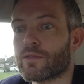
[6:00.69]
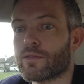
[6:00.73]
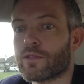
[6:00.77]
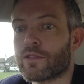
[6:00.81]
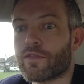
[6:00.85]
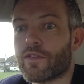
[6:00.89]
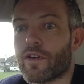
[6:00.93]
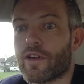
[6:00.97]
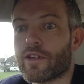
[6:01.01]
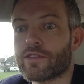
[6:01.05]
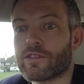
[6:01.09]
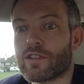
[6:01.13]
was the
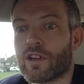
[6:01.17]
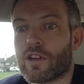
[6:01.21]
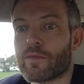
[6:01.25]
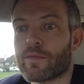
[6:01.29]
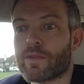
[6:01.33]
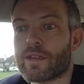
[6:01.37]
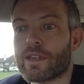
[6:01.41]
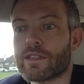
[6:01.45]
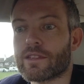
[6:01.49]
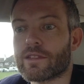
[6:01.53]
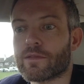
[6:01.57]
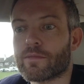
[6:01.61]
first time
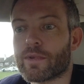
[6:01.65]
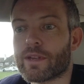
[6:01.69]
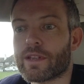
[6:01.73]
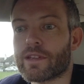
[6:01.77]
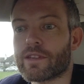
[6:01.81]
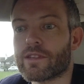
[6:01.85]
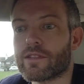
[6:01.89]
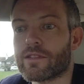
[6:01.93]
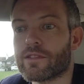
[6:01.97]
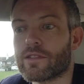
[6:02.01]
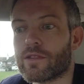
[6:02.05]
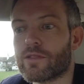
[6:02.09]
these had
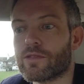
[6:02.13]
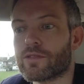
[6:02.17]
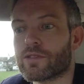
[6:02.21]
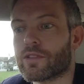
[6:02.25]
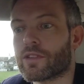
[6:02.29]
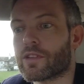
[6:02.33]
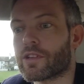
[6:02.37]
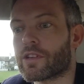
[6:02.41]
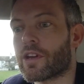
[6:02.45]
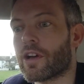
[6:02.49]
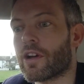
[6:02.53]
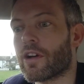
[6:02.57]
been used
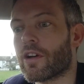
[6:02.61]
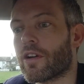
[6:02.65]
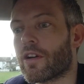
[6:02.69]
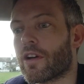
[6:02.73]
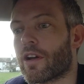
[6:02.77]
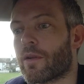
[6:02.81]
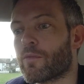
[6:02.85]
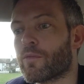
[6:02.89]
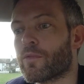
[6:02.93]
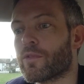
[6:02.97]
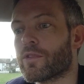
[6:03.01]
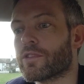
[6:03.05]
in the car
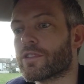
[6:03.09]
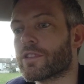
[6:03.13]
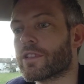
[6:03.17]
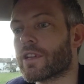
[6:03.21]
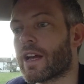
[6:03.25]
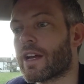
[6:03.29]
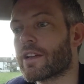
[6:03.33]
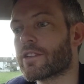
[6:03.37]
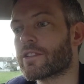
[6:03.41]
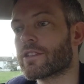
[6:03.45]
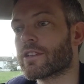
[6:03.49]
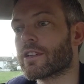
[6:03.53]
and would
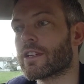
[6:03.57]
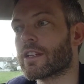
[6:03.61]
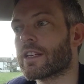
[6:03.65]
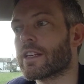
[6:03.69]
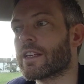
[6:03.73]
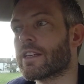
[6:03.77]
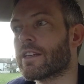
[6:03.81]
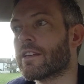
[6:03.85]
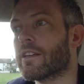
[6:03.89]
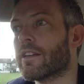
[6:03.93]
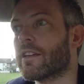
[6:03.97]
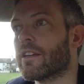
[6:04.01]

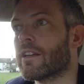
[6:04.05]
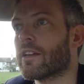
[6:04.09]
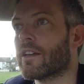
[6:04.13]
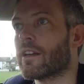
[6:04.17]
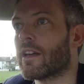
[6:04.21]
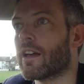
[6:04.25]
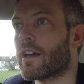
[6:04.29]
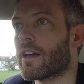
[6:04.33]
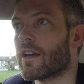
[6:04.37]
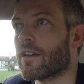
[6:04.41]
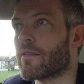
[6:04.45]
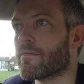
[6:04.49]
actually
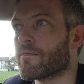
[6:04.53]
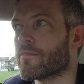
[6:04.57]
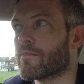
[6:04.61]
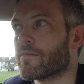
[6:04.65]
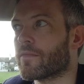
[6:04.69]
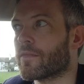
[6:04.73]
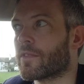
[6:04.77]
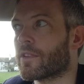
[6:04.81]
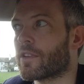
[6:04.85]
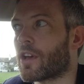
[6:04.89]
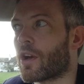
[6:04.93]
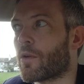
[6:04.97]

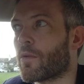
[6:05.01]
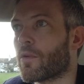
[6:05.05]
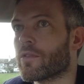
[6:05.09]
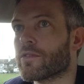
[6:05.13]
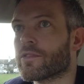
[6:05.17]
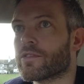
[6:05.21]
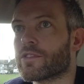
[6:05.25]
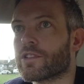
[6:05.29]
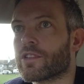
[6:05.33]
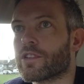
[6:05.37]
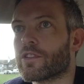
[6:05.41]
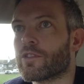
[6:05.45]
go
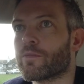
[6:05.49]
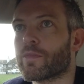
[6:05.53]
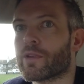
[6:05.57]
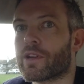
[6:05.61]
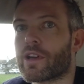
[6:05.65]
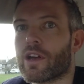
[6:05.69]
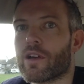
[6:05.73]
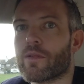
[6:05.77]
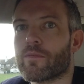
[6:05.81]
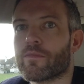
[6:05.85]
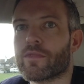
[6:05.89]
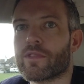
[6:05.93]
on to
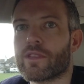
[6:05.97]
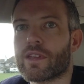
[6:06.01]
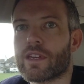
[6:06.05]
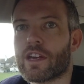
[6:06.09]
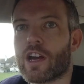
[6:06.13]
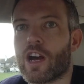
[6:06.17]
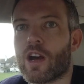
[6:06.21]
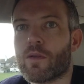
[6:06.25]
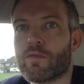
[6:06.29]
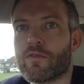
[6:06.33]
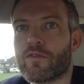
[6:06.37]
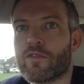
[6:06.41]
become the
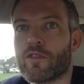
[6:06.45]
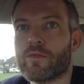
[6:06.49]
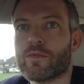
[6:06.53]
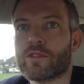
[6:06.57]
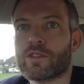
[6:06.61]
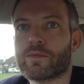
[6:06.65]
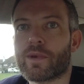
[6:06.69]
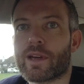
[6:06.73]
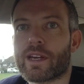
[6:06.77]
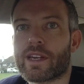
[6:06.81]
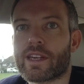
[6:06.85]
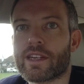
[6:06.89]
R
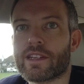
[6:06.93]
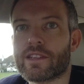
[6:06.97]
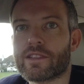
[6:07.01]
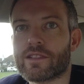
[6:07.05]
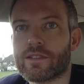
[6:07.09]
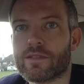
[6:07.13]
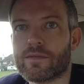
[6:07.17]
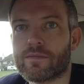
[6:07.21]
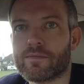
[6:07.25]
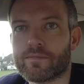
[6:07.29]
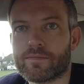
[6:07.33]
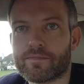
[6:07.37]
Performance
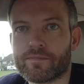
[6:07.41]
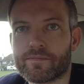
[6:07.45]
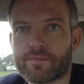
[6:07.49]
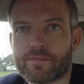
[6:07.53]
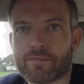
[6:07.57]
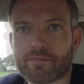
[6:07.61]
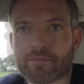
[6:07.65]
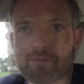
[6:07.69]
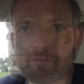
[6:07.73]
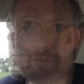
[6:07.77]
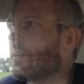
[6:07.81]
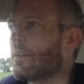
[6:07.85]
package.
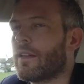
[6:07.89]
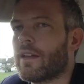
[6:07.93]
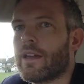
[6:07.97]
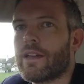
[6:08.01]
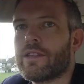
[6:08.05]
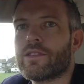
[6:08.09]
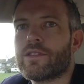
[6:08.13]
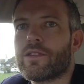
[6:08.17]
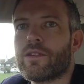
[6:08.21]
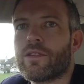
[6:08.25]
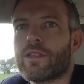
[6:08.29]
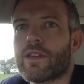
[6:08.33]

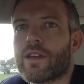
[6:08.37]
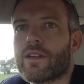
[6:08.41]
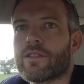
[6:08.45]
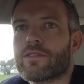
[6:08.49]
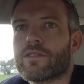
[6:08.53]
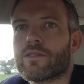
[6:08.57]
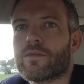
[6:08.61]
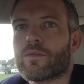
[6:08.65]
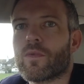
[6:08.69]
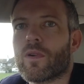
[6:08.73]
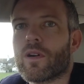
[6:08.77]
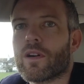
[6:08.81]
In
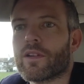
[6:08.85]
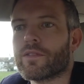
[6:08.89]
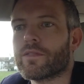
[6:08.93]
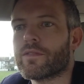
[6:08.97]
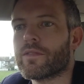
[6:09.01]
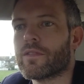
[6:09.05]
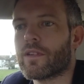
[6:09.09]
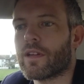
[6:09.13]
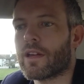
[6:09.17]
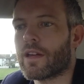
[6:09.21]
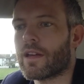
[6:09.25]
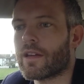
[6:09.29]

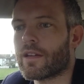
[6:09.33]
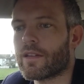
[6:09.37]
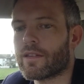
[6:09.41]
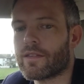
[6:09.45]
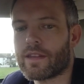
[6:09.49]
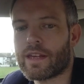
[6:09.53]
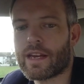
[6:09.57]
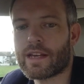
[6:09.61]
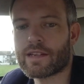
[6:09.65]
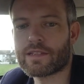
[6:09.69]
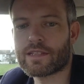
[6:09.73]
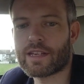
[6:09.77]
2001, the
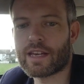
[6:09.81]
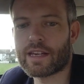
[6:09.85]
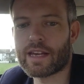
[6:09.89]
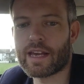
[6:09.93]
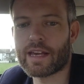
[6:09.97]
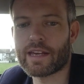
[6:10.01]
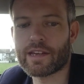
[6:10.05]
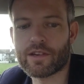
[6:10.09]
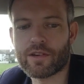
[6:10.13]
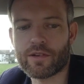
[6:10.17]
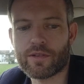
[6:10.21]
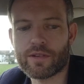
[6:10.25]

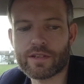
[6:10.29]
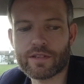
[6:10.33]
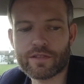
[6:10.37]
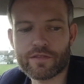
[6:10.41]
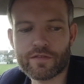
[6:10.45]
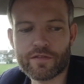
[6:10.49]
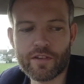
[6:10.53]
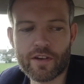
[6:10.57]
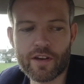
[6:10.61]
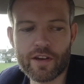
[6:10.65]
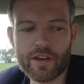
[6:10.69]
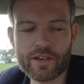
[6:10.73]
XK8 got its
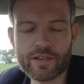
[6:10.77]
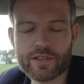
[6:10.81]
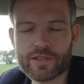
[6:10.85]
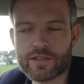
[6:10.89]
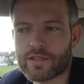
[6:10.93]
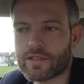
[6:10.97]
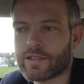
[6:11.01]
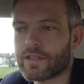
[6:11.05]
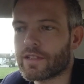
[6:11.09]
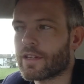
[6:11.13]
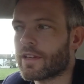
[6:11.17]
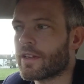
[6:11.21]

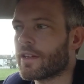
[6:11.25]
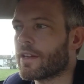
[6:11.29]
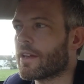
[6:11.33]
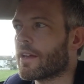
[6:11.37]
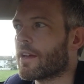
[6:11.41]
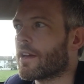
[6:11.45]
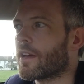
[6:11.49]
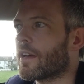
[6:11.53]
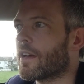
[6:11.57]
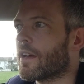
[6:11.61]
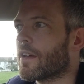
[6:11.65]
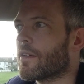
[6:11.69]
first
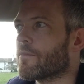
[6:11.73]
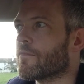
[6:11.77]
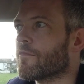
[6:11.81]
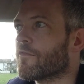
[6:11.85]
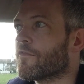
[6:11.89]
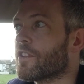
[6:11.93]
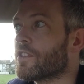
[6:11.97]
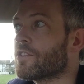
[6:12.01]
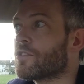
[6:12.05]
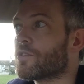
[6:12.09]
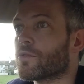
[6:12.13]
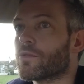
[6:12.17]

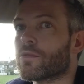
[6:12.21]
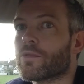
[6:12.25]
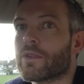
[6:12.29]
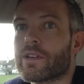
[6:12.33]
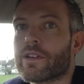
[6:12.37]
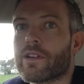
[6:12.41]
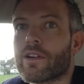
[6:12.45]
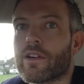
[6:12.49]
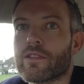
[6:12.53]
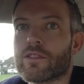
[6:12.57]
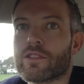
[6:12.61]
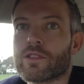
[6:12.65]
visual
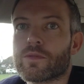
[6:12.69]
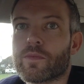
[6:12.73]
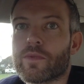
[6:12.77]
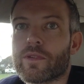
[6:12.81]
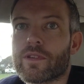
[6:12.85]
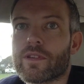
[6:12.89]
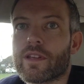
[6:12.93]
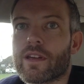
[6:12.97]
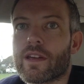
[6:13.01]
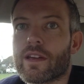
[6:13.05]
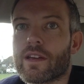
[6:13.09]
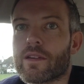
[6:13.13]

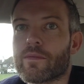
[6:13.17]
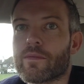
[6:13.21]
enhancement